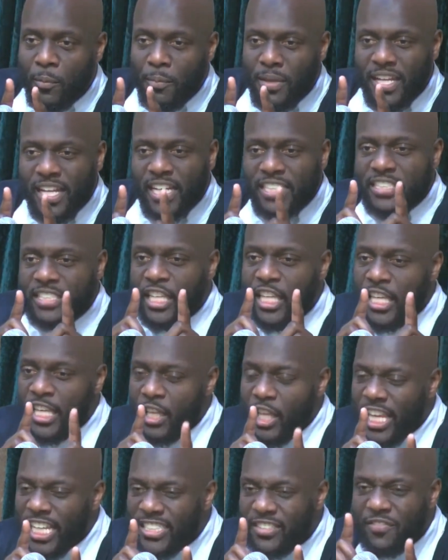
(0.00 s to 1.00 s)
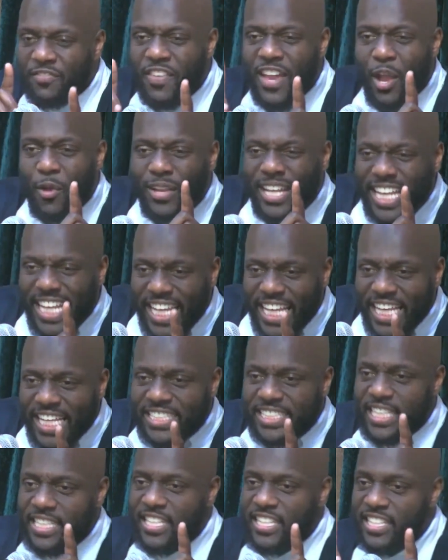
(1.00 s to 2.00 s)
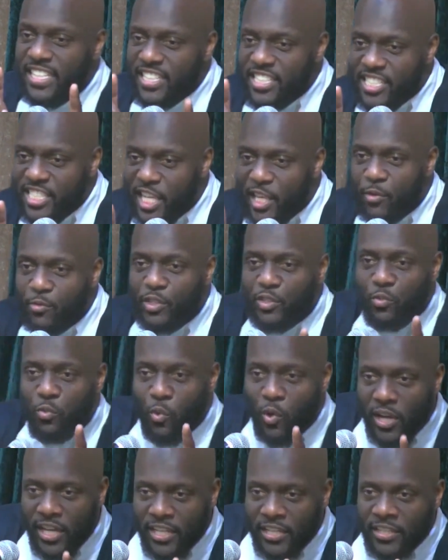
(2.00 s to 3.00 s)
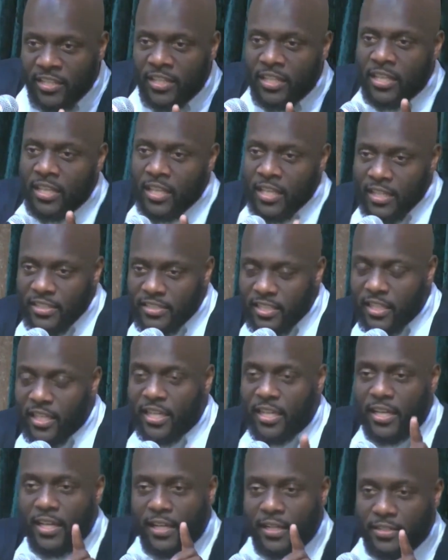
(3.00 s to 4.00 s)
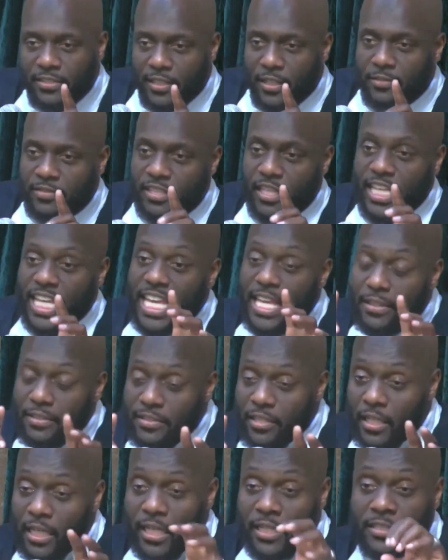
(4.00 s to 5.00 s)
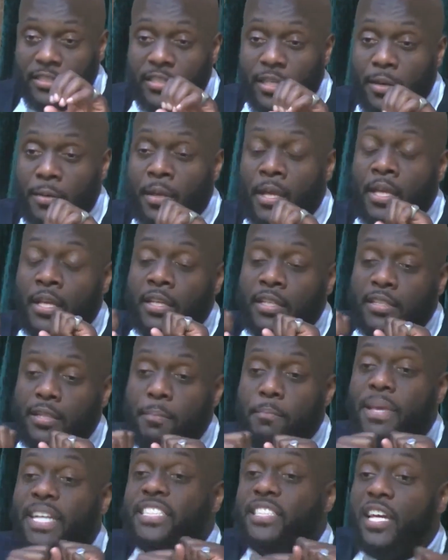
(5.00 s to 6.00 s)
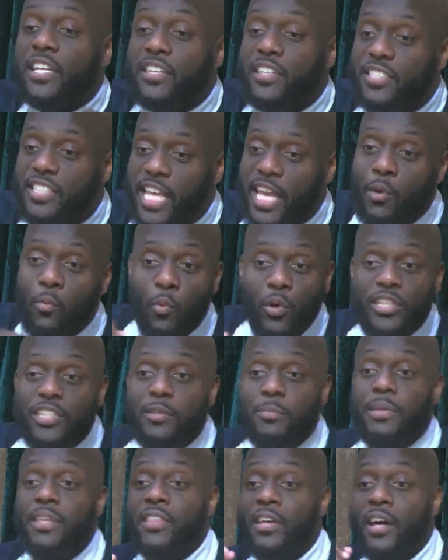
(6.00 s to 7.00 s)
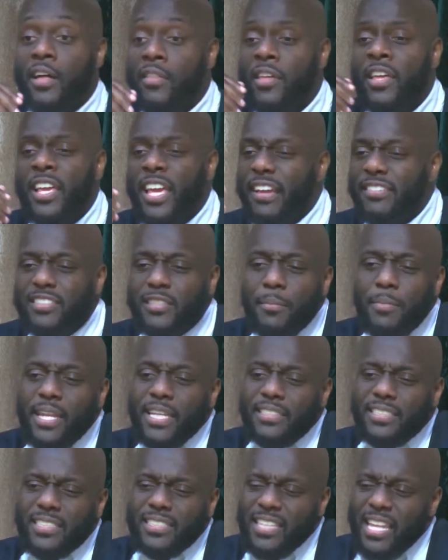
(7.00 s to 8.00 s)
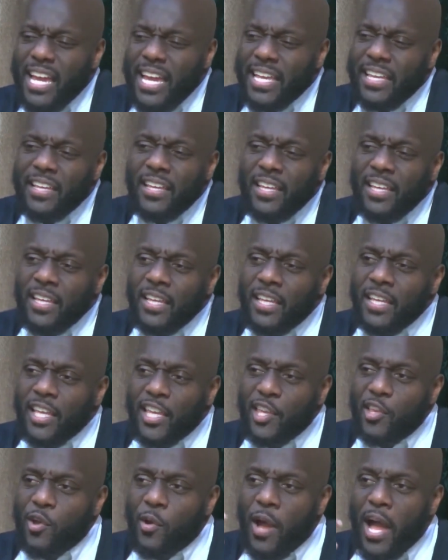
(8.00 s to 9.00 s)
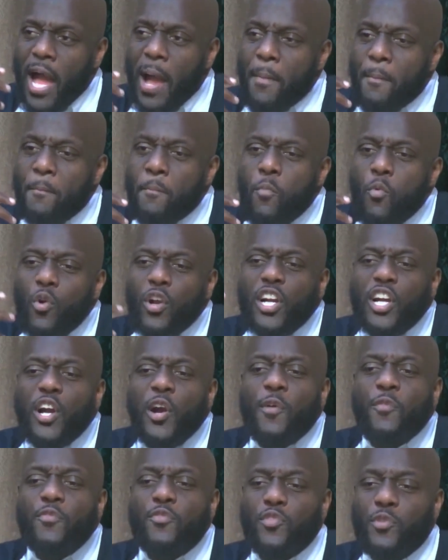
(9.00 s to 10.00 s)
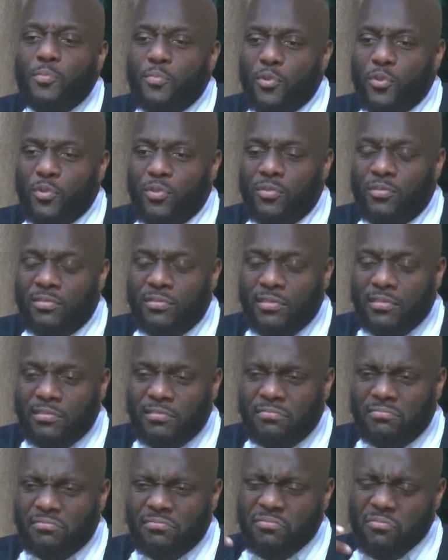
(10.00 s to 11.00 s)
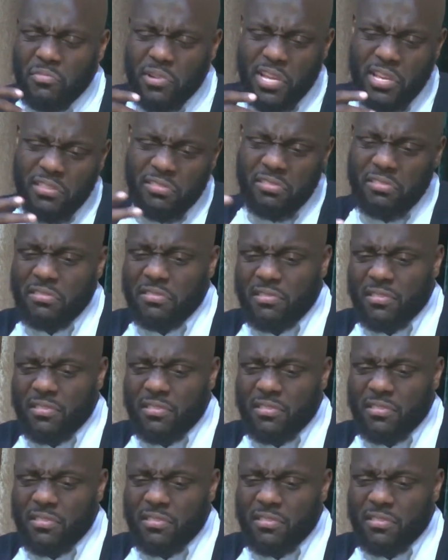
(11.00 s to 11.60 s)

because it's very easy to distinguish one to, to, to, to, to, to misunderstand one to be the other. If somebody's just like, you know, I'm more comfortable with,